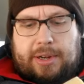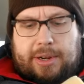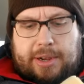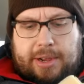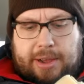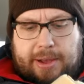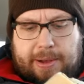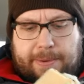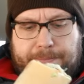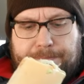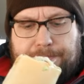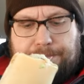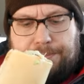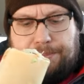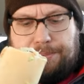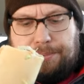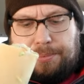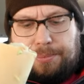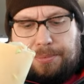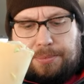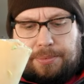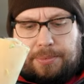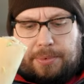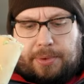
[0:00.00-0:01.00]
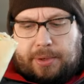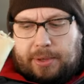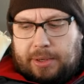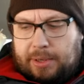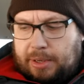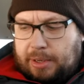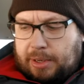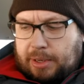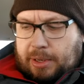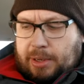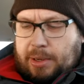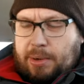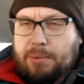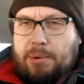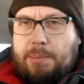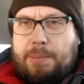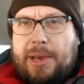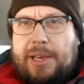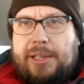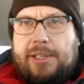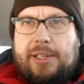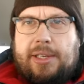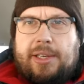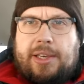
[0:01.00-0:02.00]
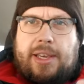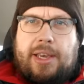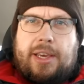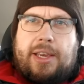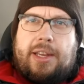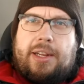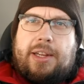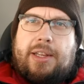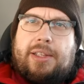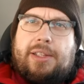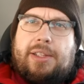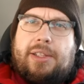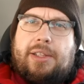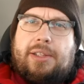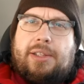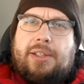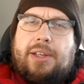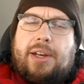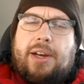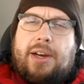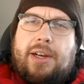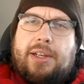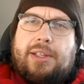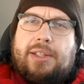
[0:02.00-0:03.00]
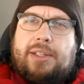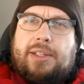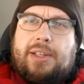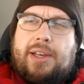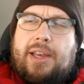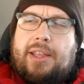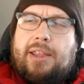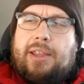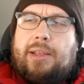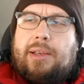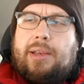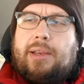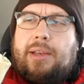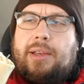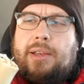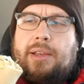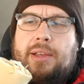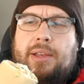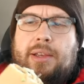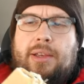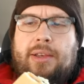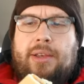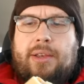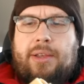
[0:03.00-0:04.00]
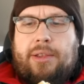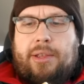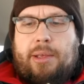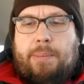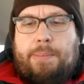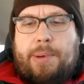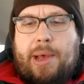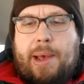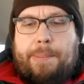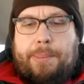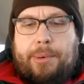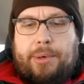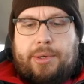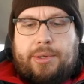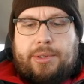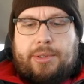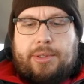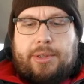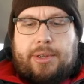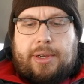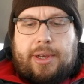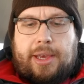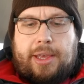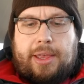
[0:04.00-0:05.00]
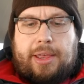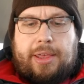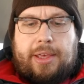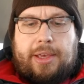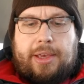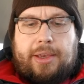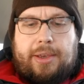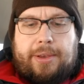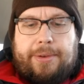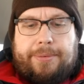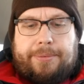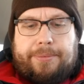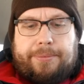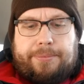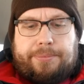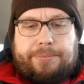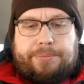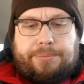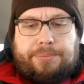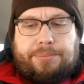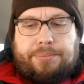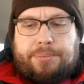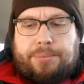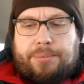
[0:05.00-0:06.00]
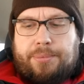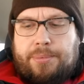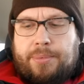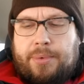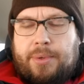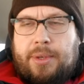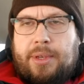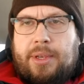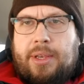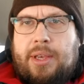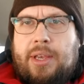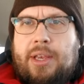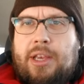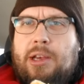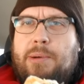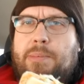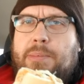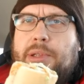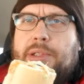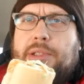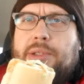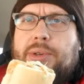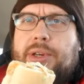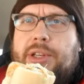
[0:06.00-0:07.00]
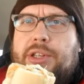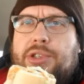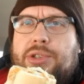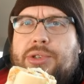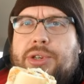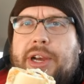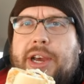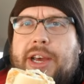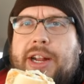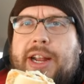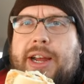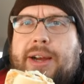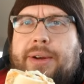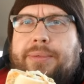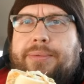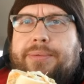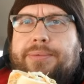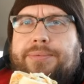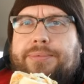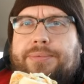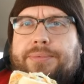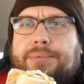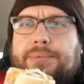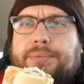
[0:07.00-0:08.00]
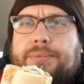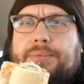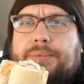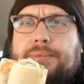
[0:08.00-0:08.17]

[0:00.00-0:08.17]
and um, what makes it kicking is the sauce and the, the peppers, I think. Let's go ahead and try it out.